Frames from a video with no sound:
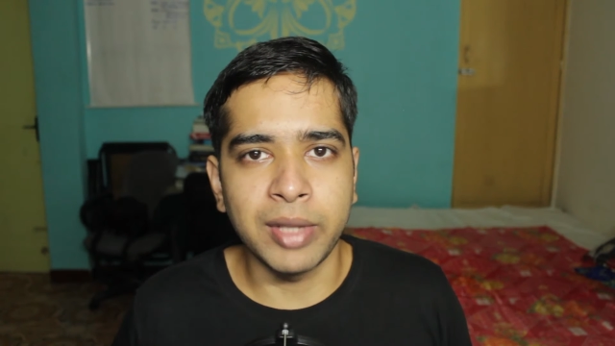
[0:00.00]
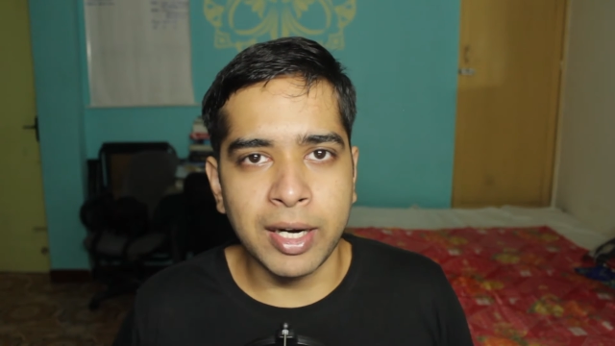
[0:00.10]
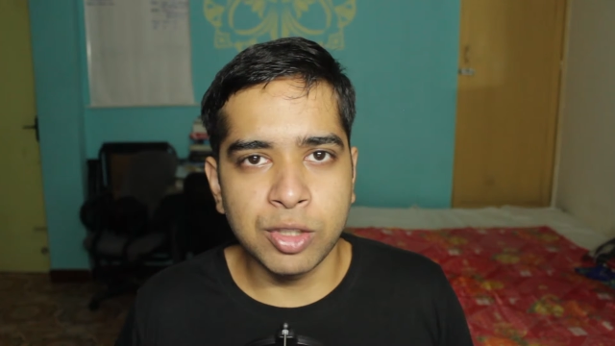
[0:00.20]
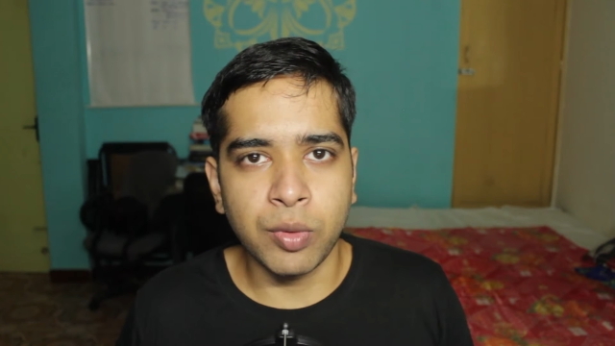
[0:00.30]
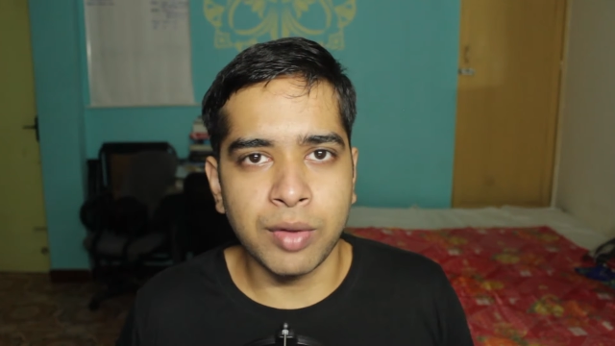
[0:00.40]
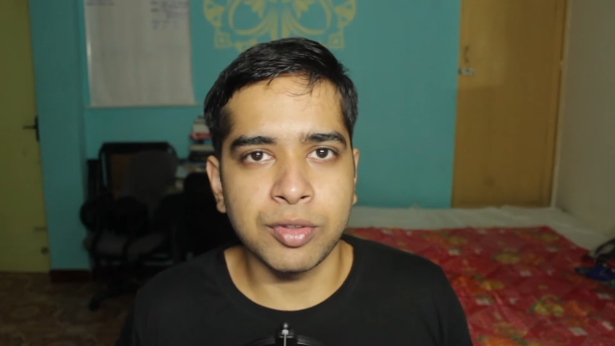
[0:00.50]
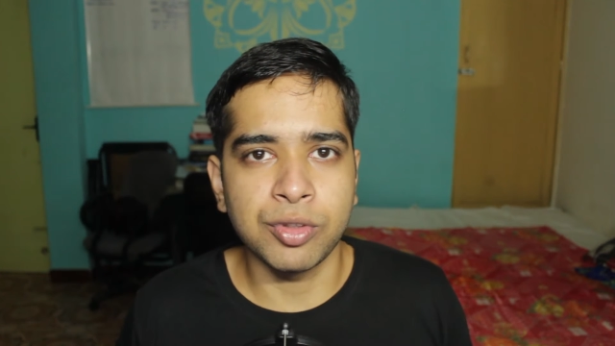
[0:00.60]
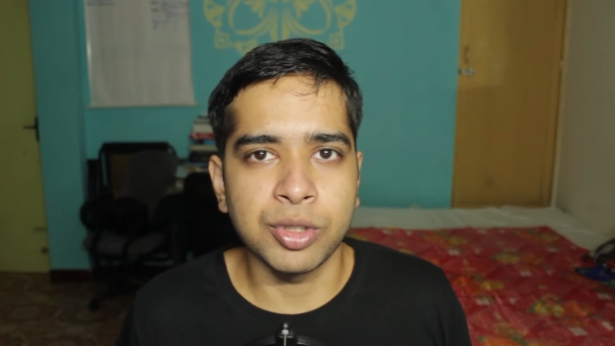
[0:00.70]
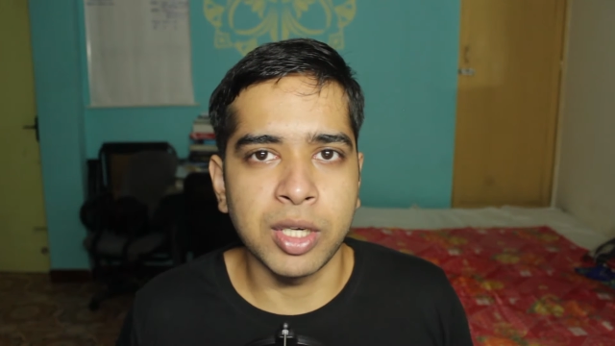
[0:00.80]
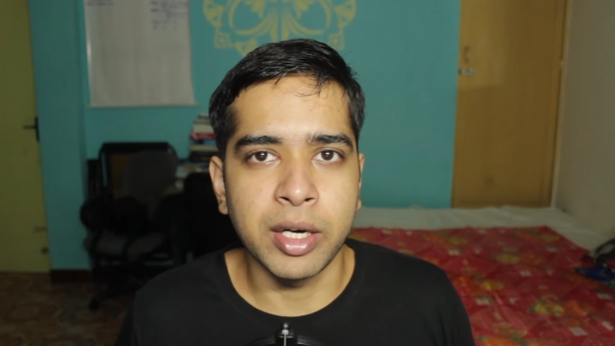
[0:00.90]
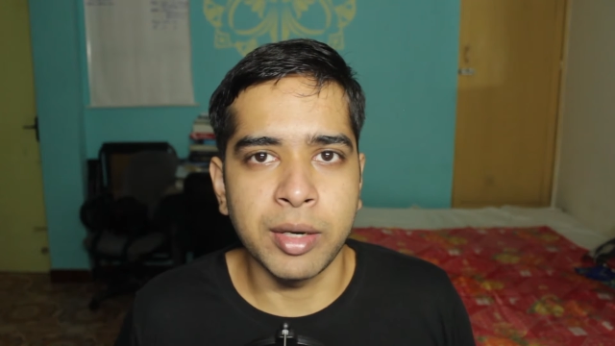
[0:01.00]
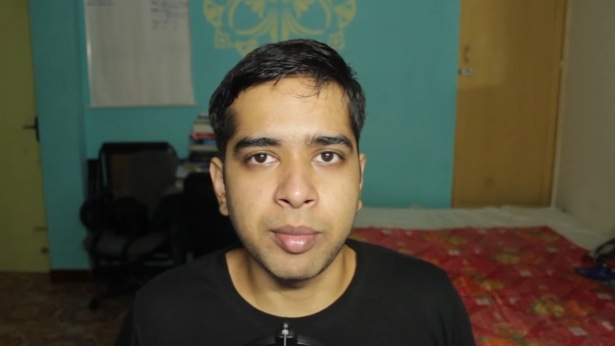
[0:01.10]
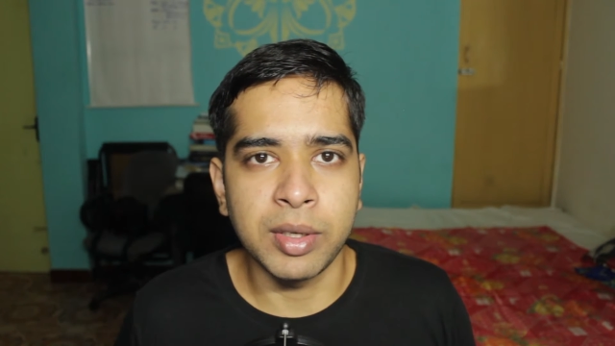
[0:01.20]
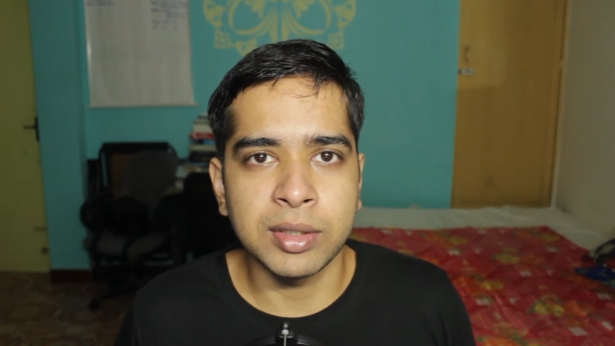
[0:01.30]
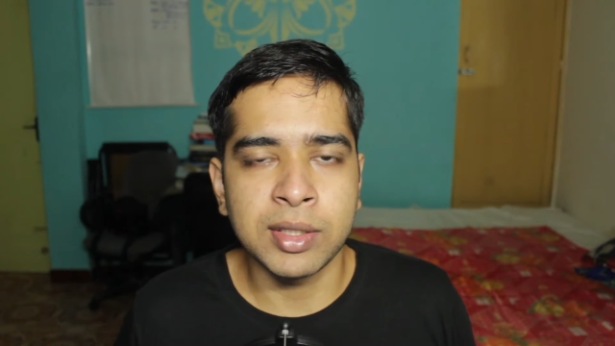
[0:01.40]
That is one of the social
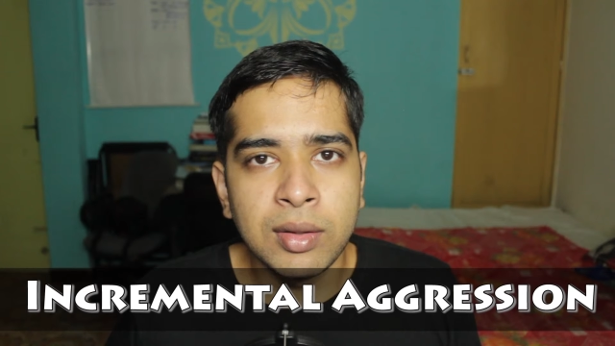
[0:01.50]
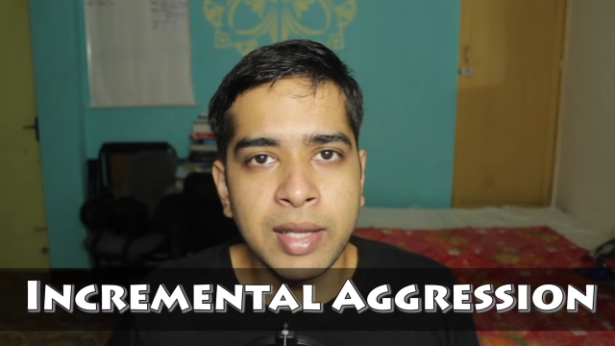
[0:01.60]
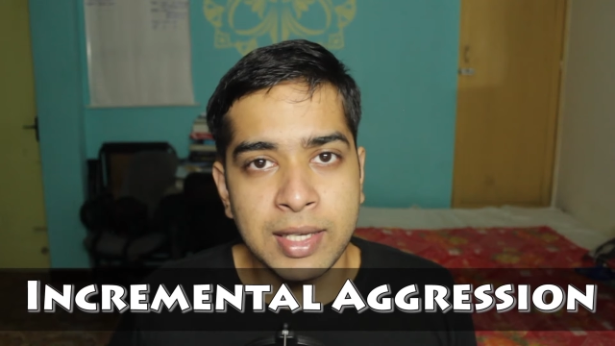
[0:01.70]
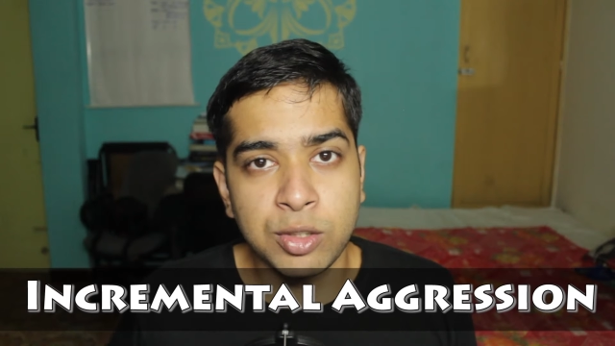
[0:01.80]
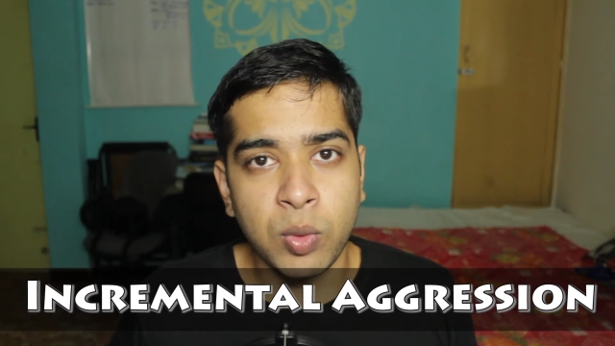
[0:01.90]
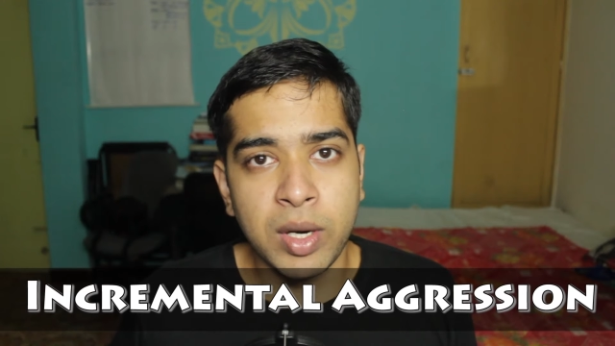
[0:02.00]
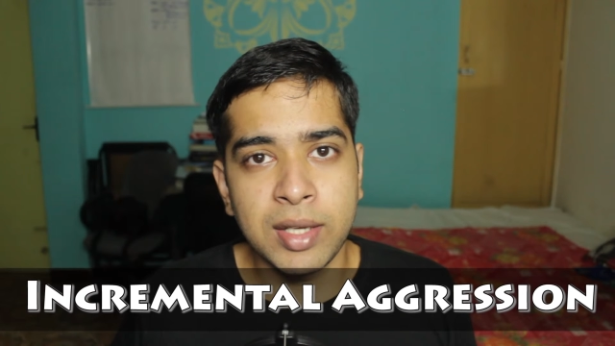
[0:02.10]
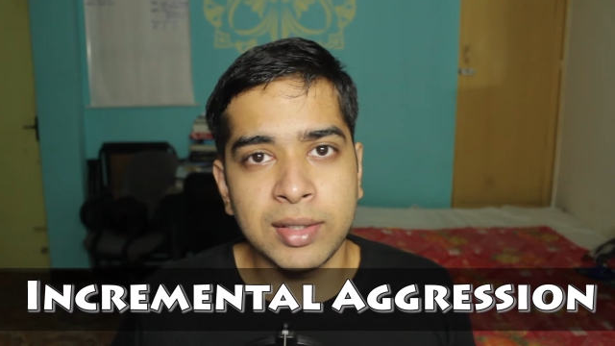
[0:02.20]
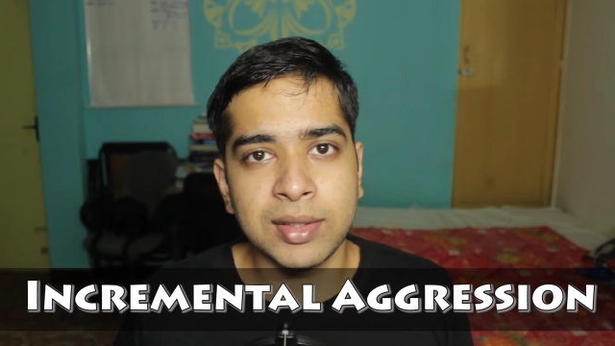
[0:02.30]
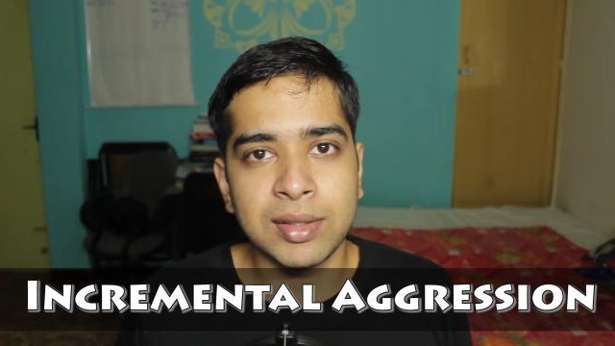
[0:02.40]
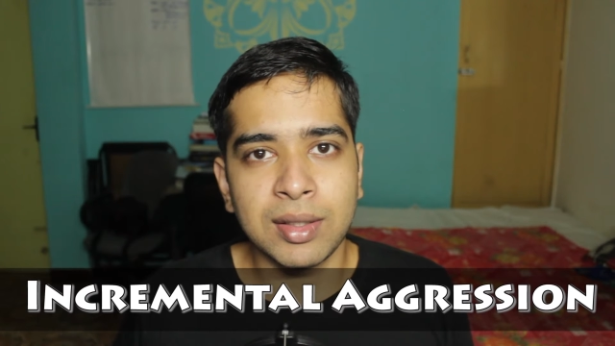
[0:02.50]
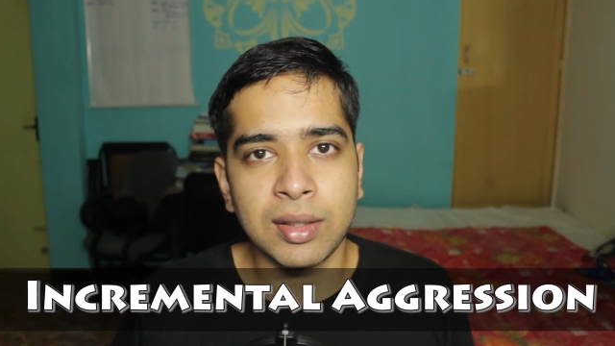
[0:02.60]
determinants. The next one is